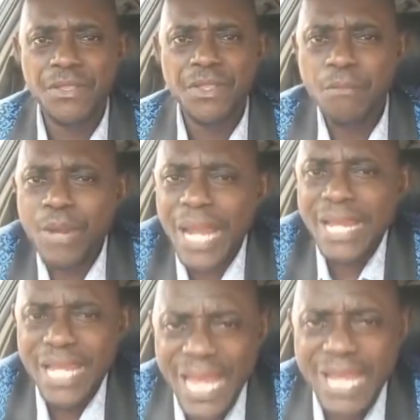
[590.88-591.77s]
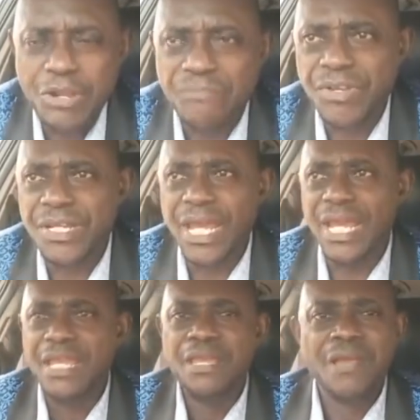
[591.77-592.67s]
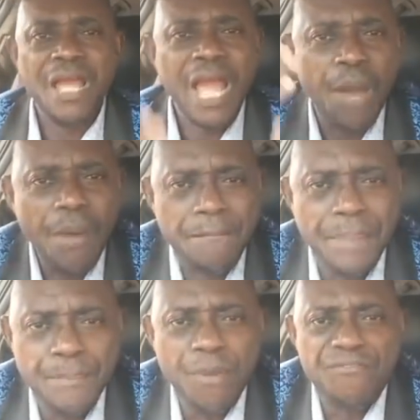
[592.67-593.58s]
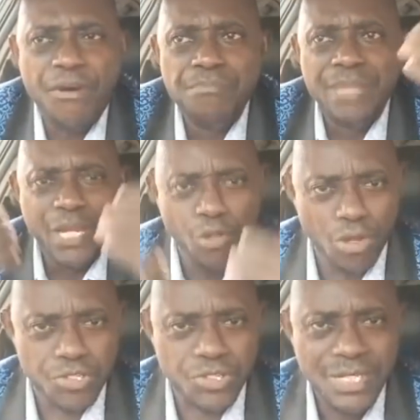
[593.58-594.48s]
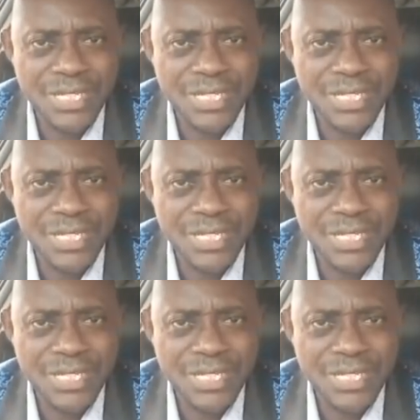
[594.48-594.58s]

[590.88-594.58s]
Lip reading: But at the end of the day, our people from the north,